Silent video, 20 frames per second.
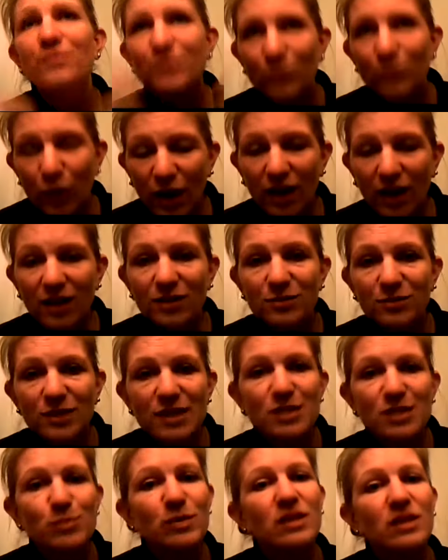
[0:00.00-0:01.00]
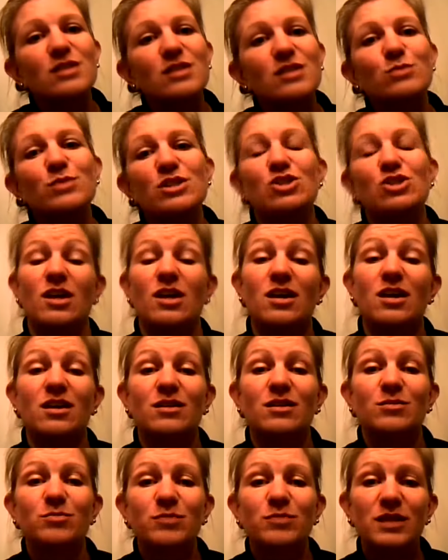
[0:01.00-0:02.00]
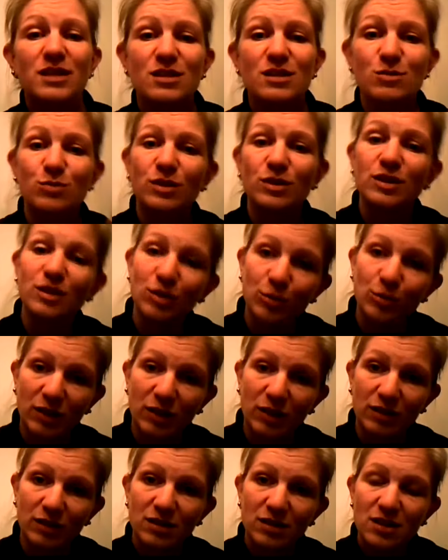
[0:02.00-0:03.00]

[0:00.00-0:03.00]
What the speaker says: Well, it's because we share, because we're human.